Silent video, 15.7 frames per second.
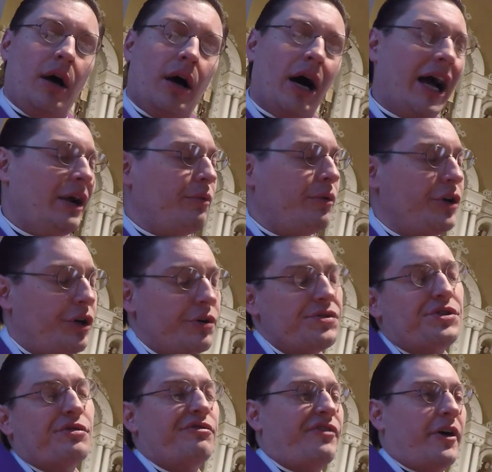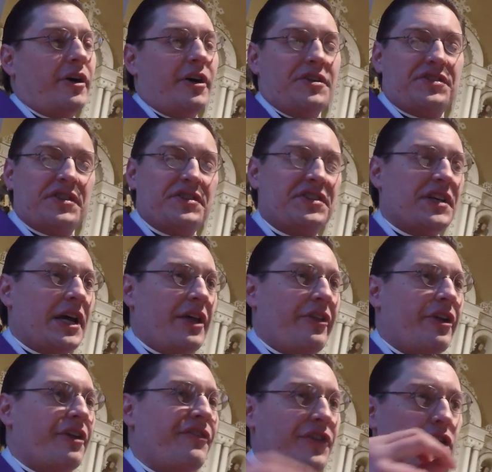I would go so far as to say
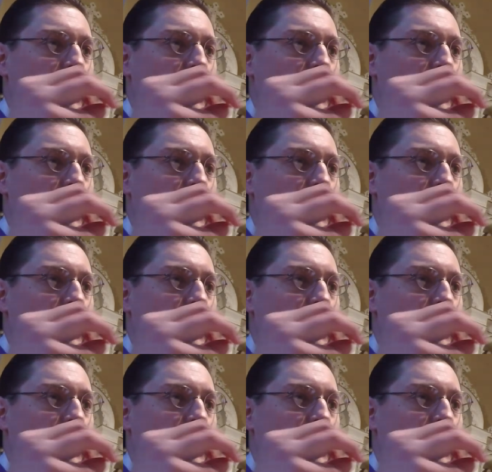that if